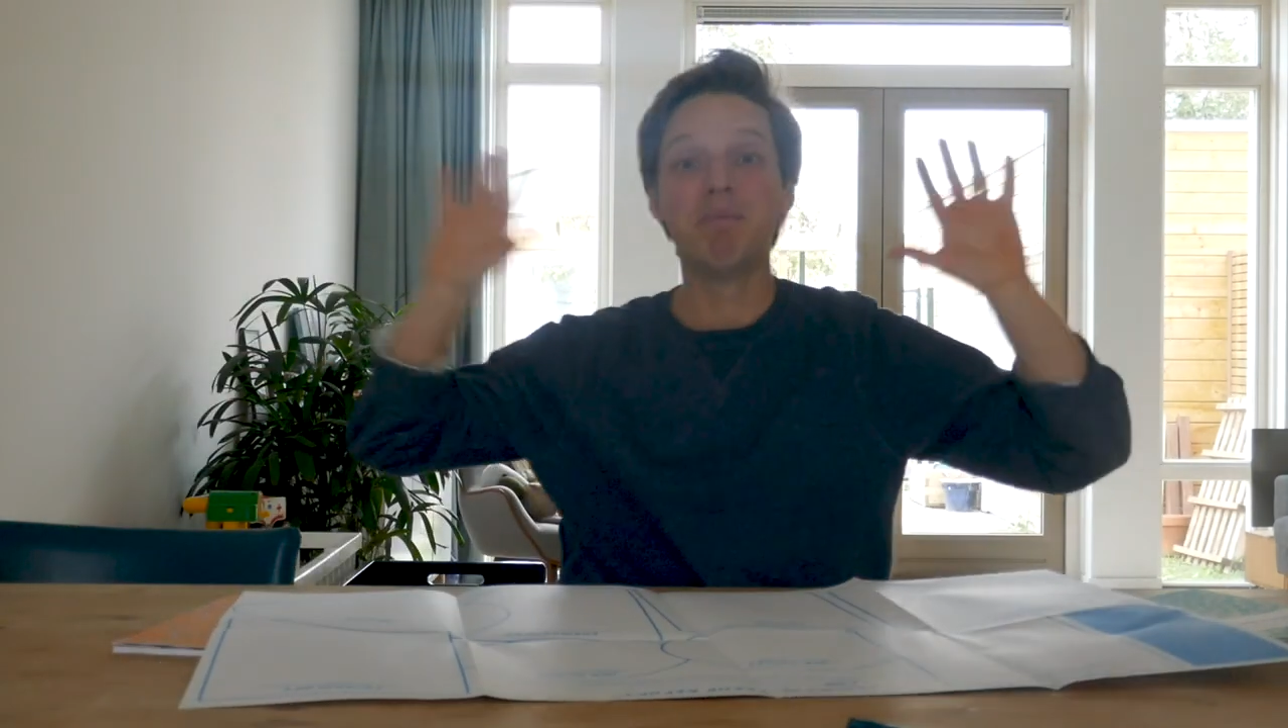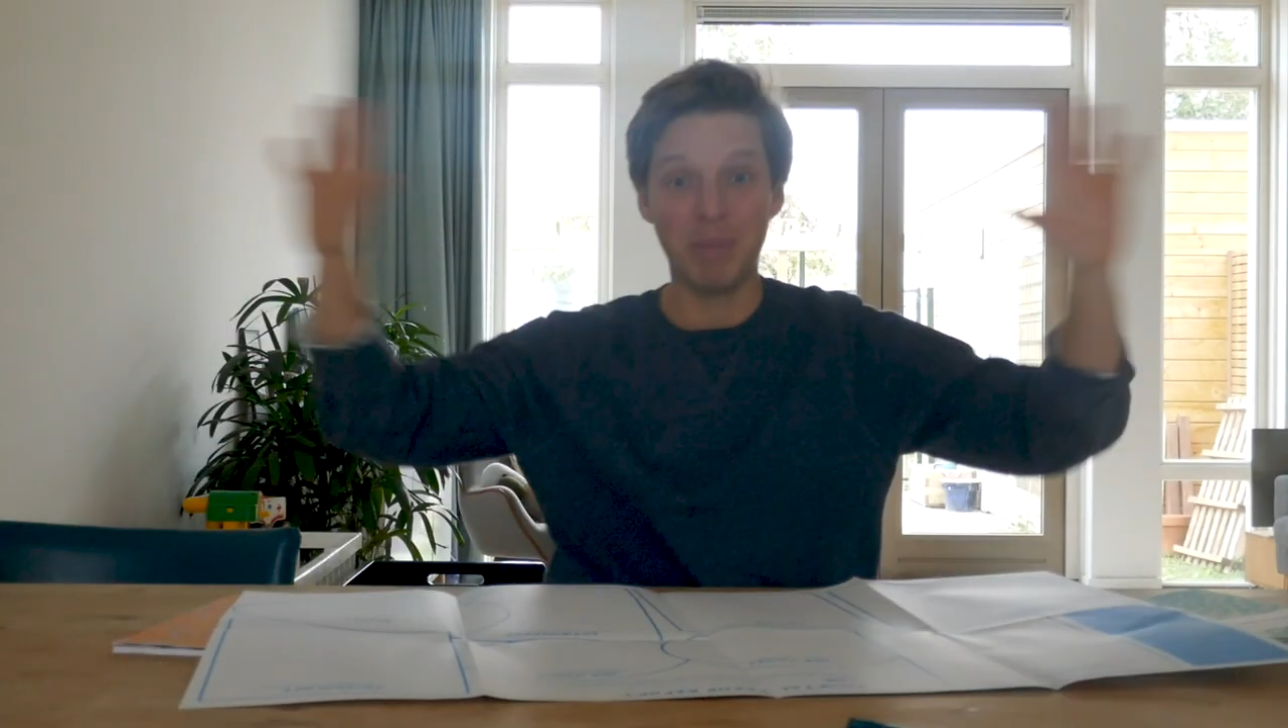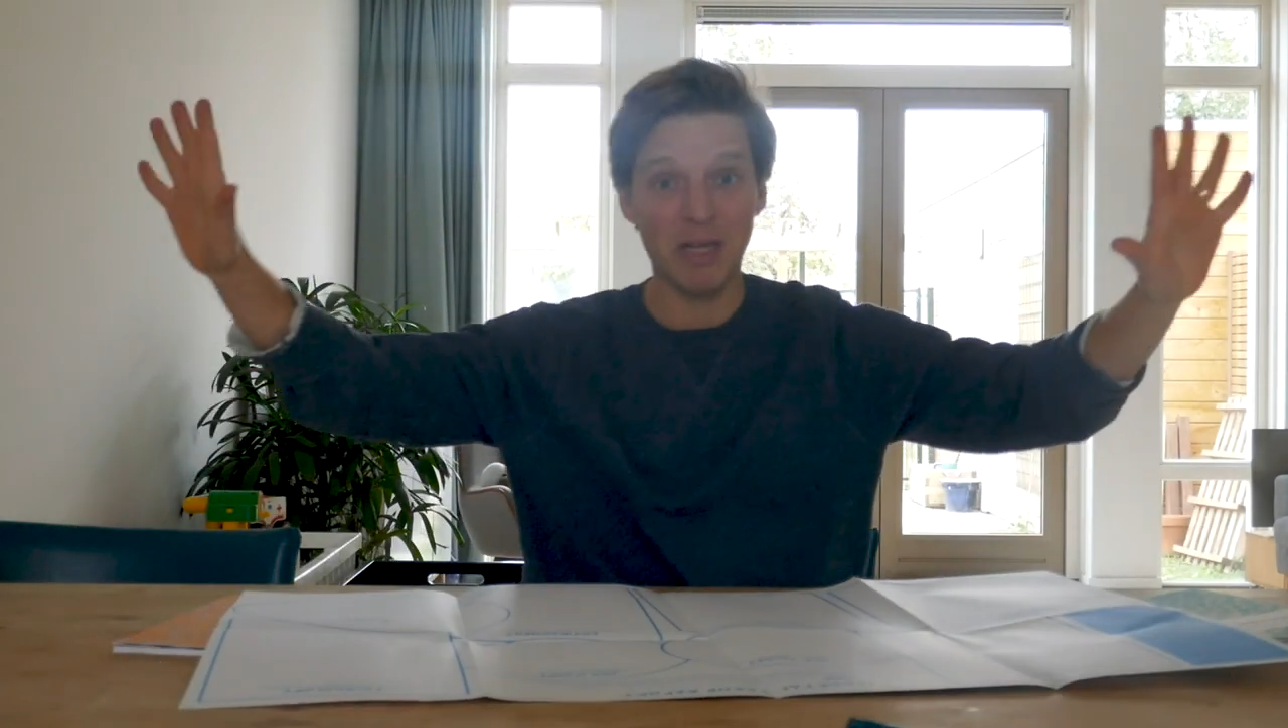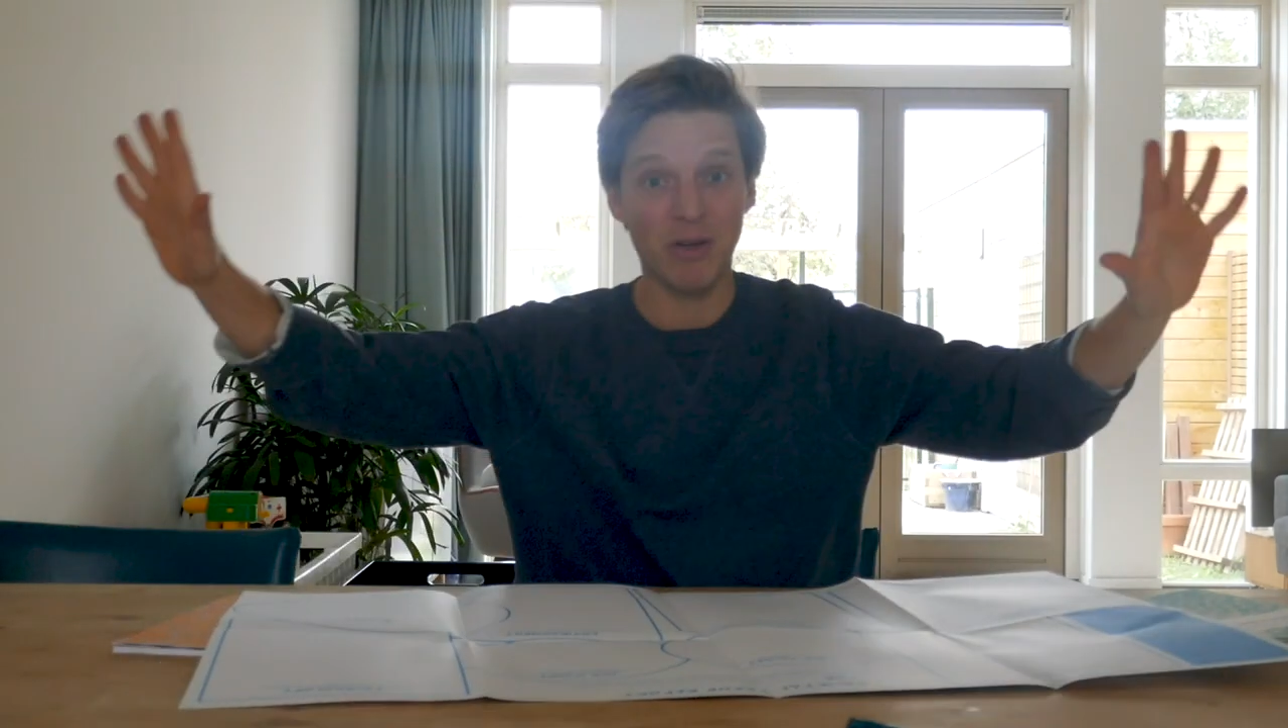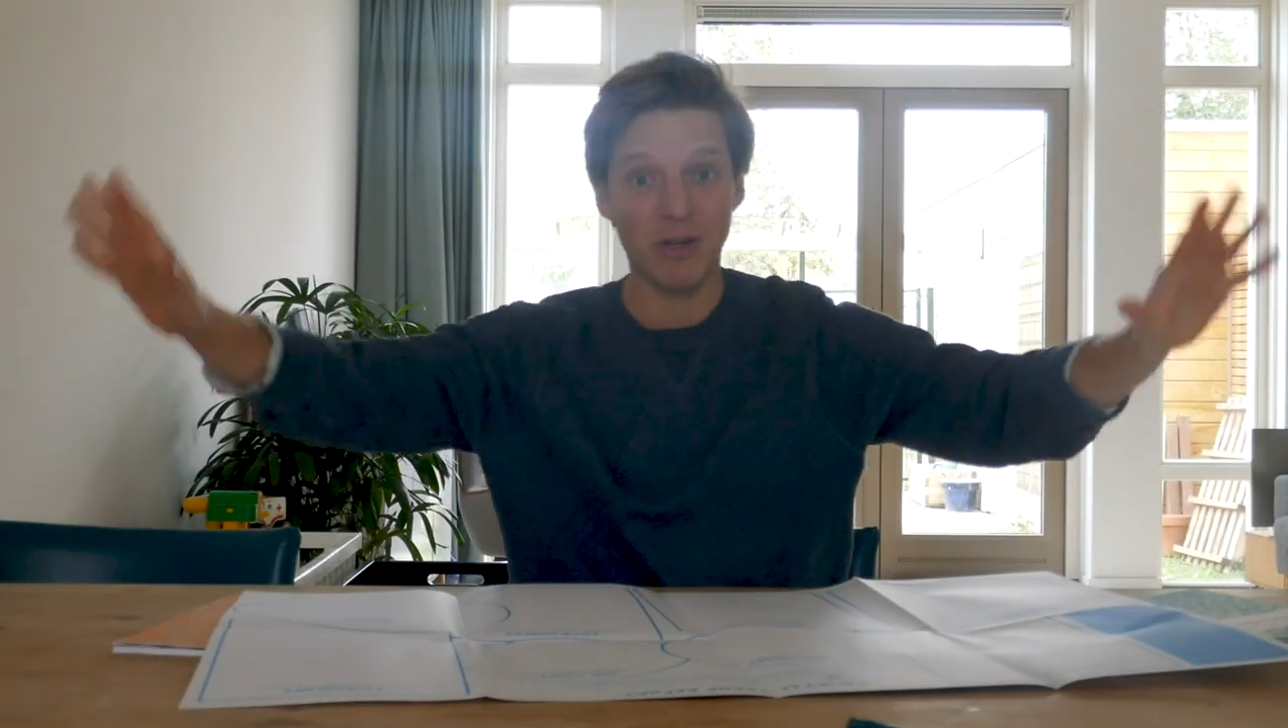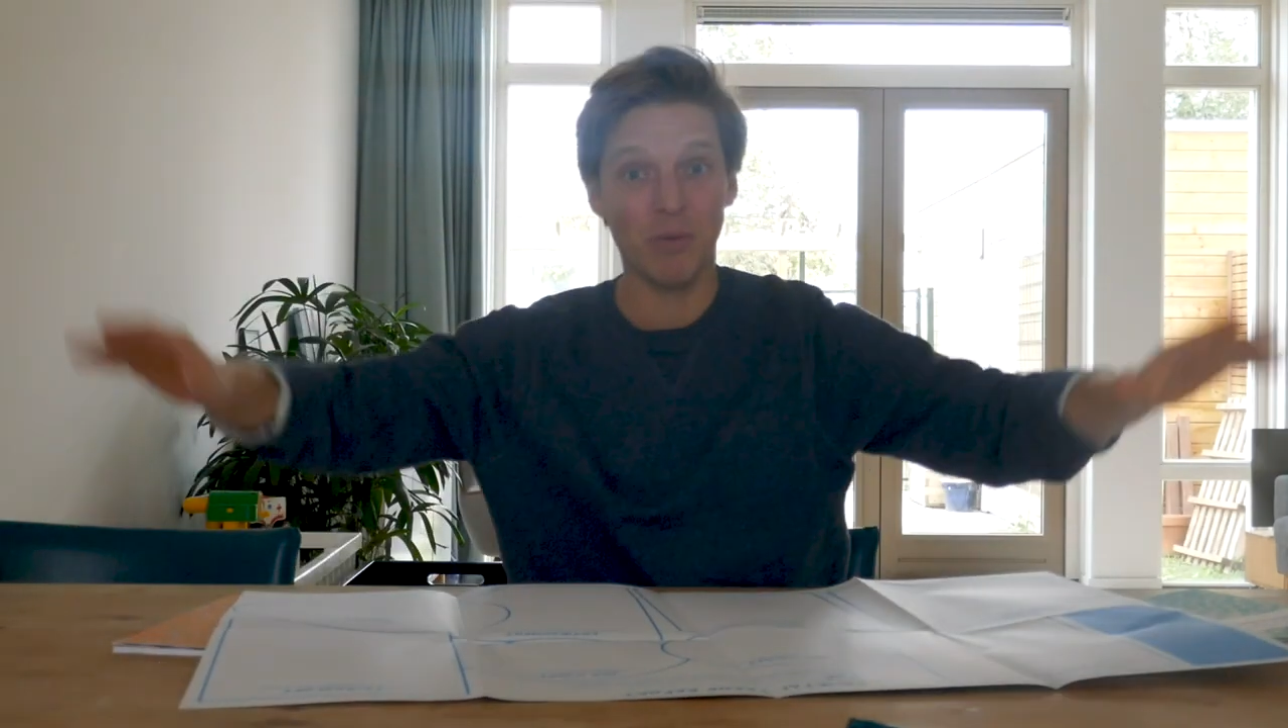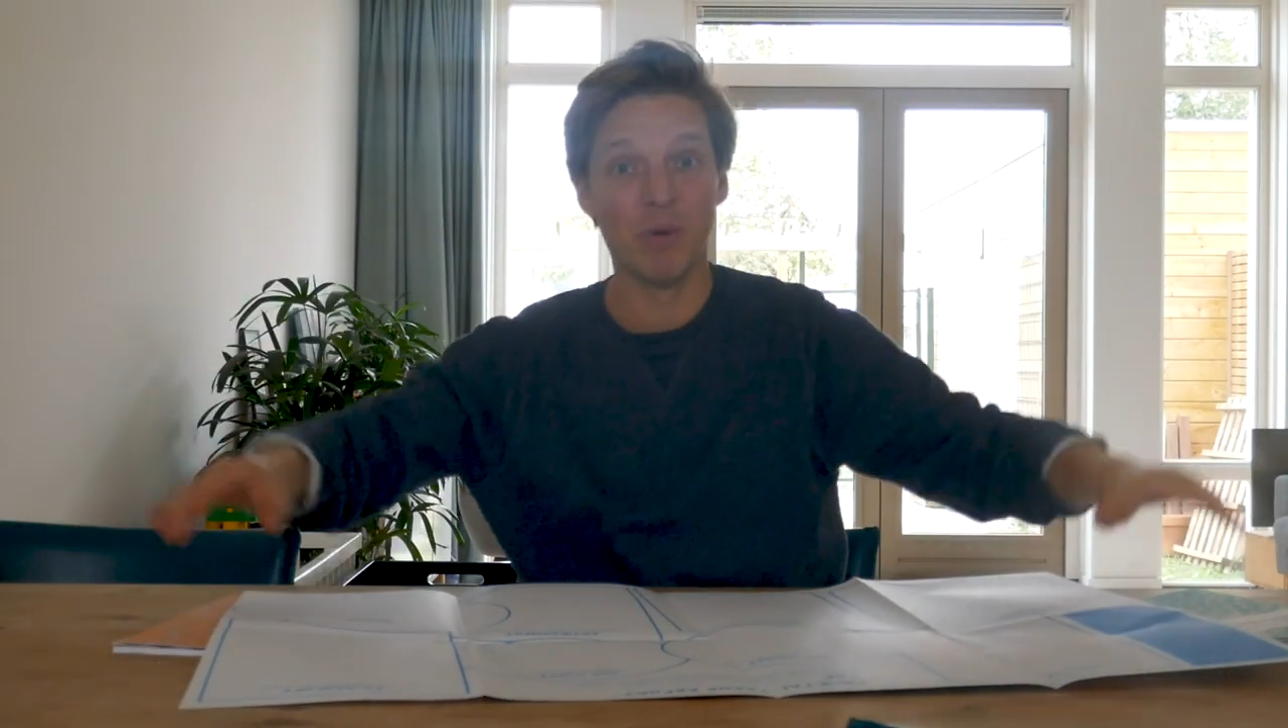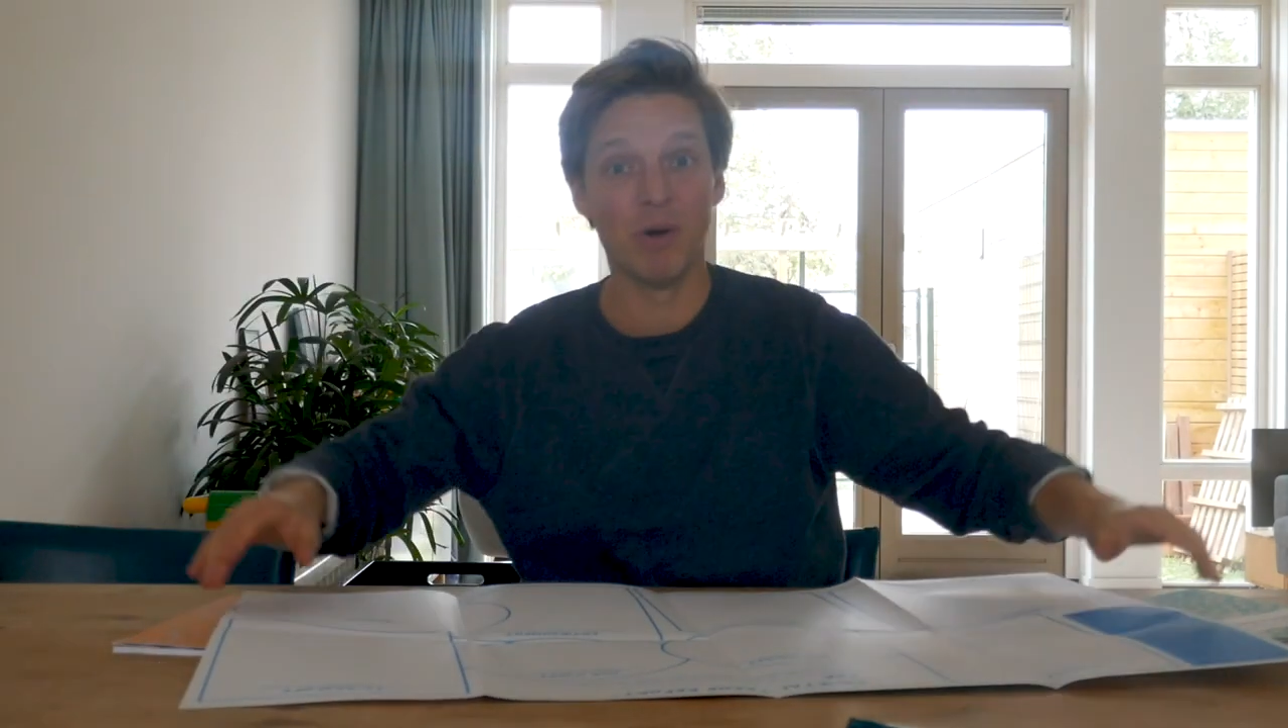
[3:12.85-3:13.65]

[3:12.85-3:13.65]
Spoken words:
pin on the